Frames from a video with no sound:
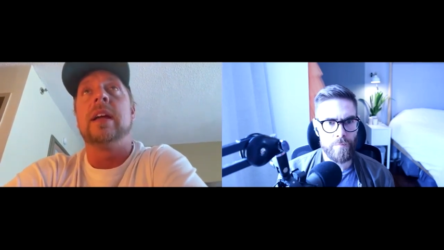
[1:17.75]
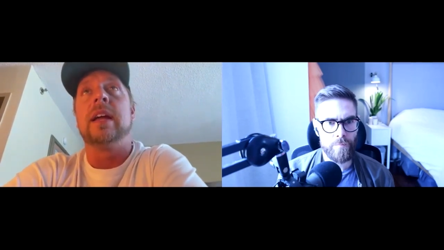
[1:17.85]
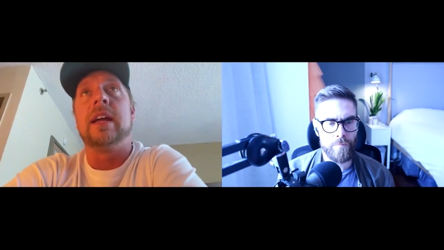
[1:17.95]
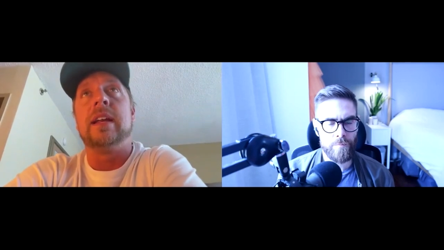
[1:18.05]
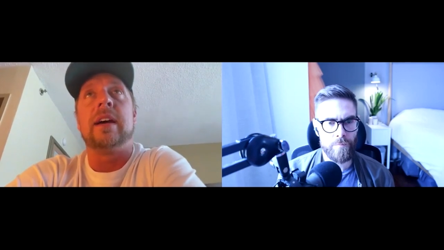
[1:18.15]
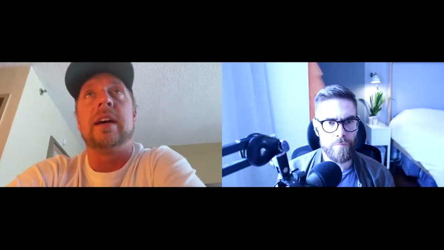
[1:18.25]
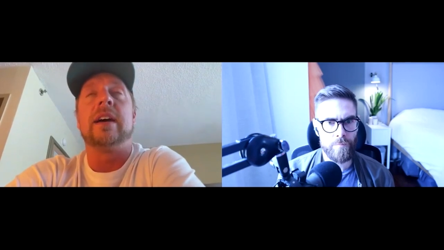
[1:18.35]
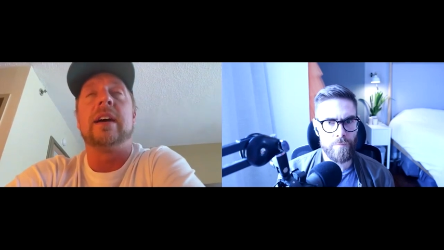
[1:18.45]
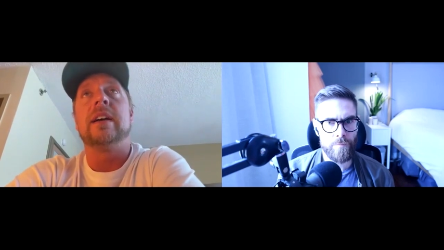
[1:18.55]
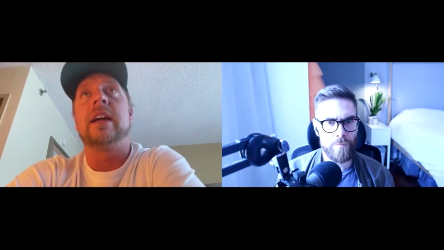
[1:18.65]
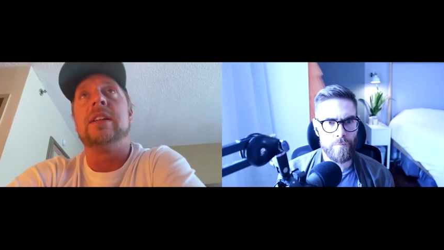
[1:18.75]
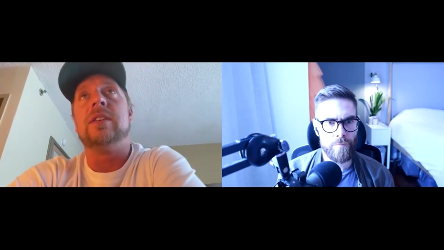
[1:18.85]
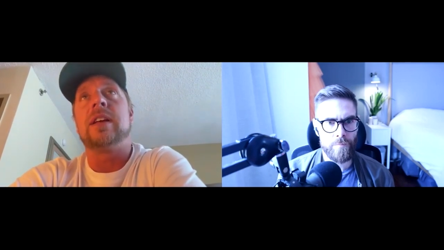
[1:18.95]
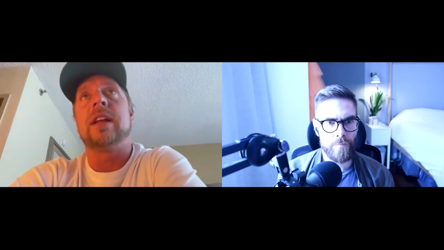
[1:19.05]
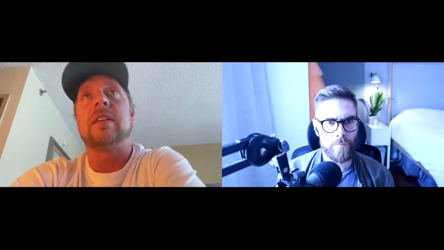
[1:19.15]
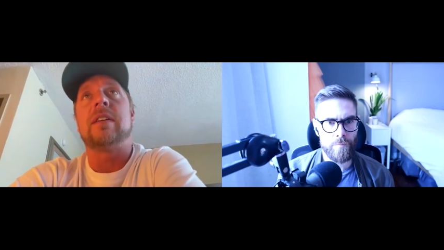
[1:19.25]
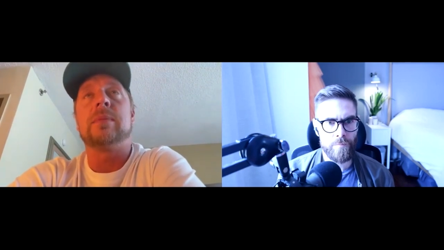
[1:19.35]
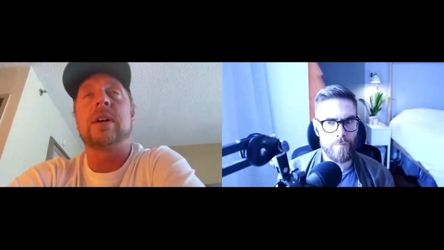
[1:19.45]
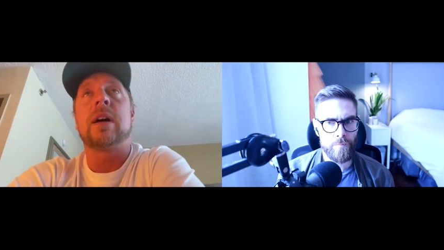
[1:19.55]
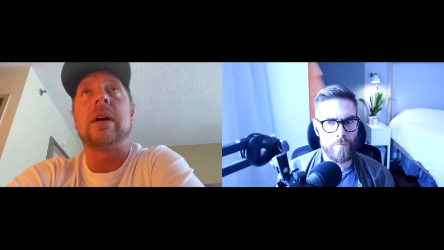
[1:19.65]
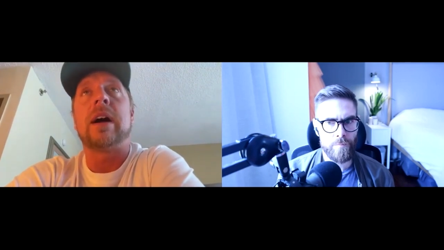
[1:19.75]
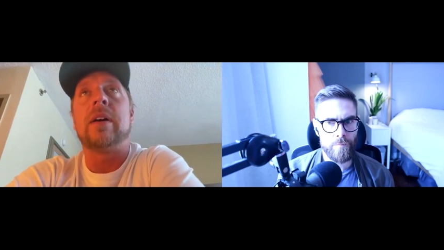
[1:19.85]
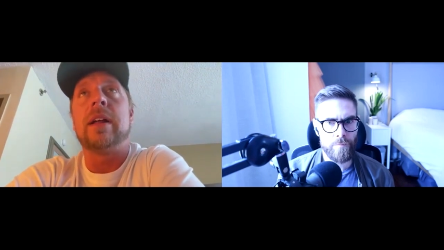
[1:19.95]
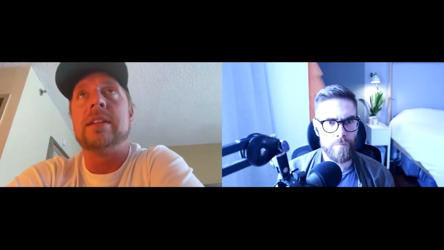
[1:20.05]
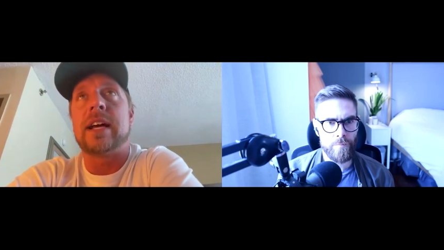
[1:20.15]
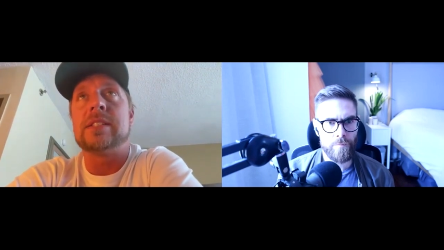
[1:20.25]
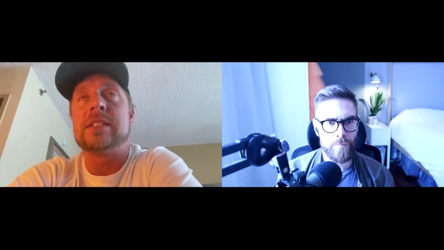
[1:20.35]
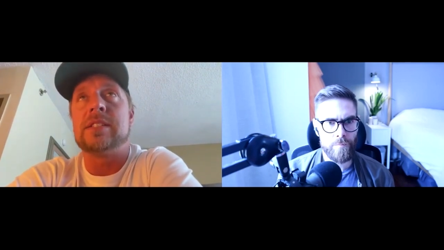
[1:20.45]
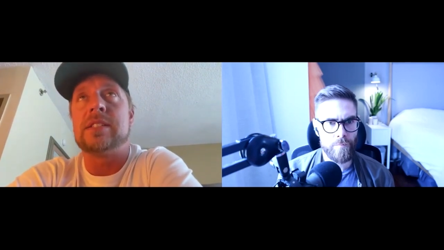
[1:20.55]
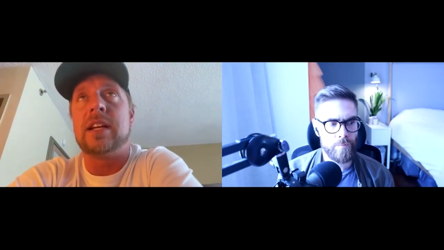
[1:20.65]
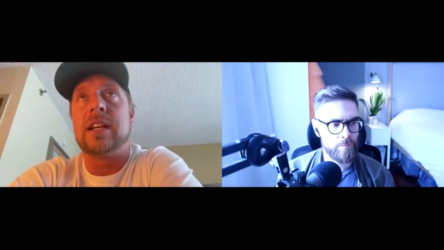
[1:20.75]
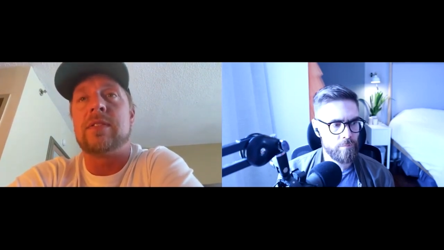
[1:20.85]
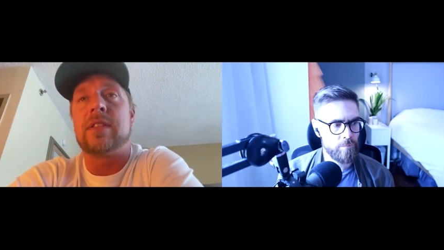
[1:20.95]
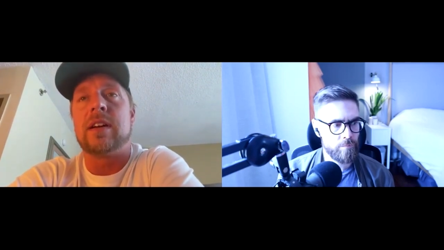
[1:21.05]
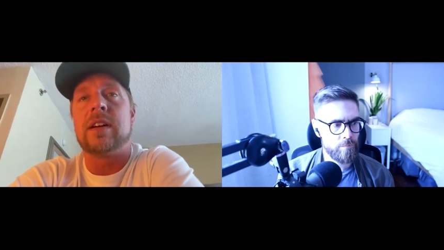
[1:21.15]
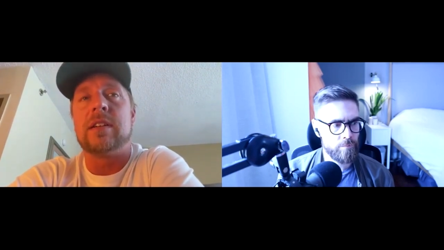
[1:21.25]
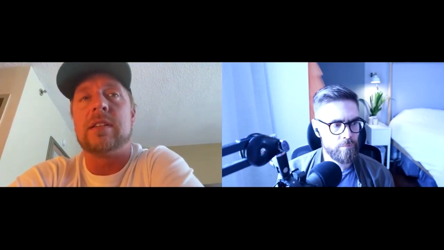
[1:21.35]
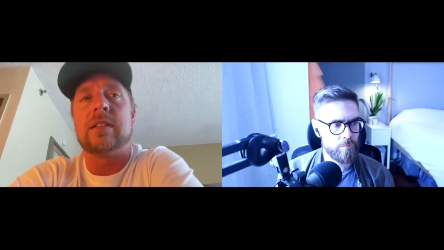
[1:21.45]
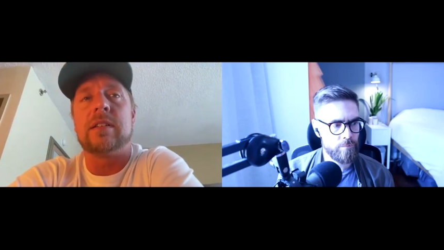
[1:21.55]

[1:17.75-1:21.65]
Speaker 1: And, uh, and you can have them come out and test to see if the,